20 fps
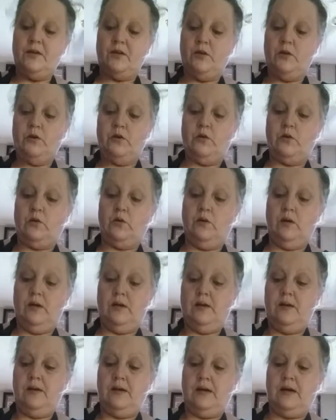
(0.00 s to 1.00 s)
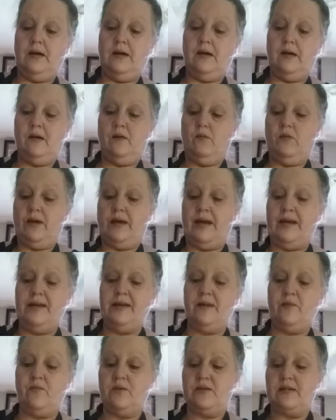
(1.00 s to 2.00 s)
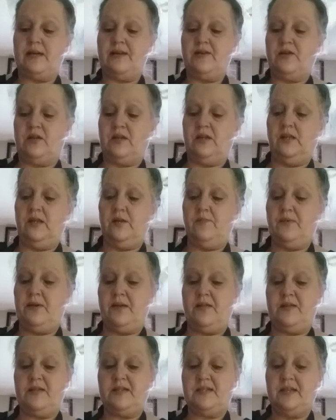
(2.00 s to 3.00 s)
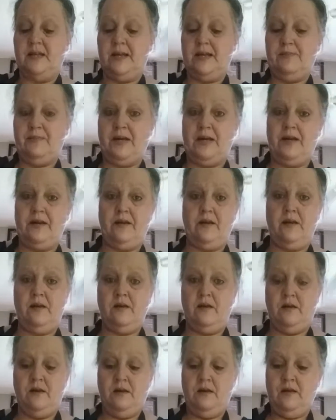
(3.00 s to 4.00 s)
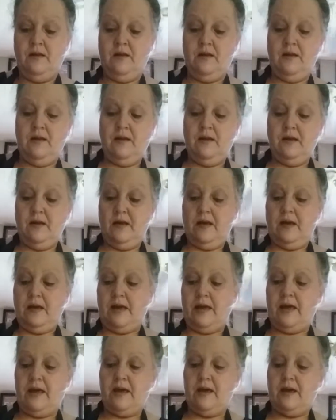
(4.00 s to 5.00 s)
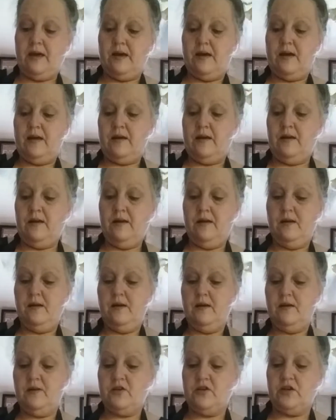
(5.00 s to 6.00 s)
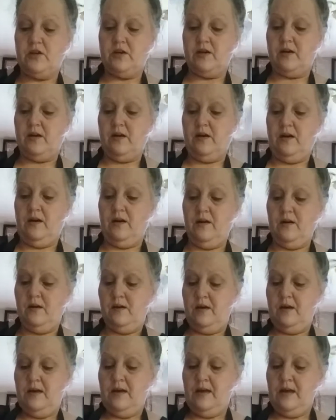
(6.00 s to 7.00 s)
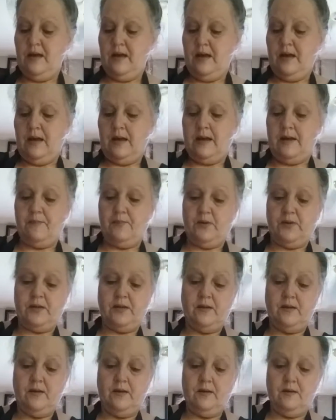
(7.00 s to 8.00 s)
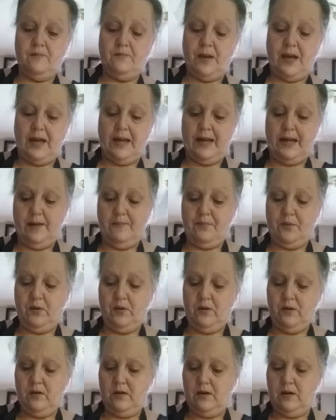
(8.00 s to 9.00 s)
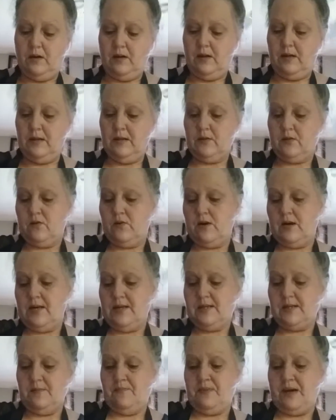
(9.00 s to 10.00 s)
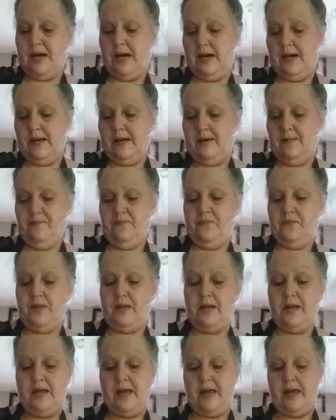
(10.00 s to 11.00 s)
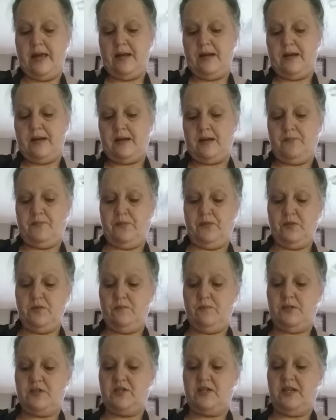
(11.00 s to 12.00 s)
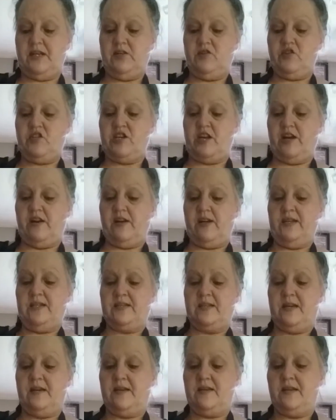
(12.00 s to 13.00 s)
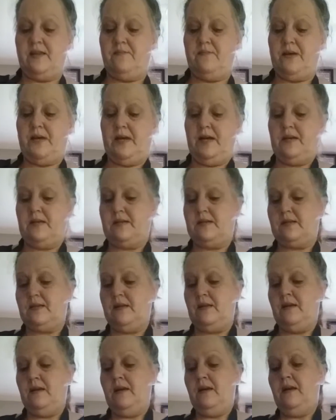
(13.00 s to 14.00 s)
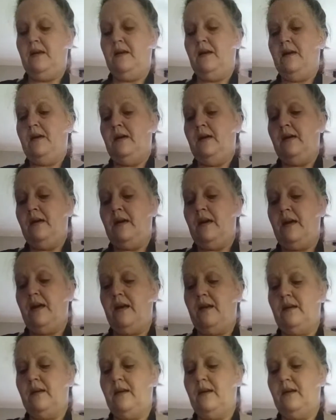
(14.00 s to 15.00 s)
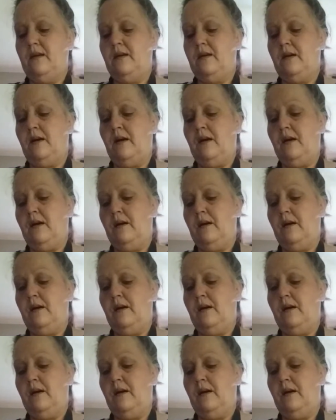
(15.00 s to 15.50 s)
what I did was I took a little bit of the cinnamon and sugar, And I put the pineapple across the bottom, and I added a couple of maraschino cherries into the mix. And then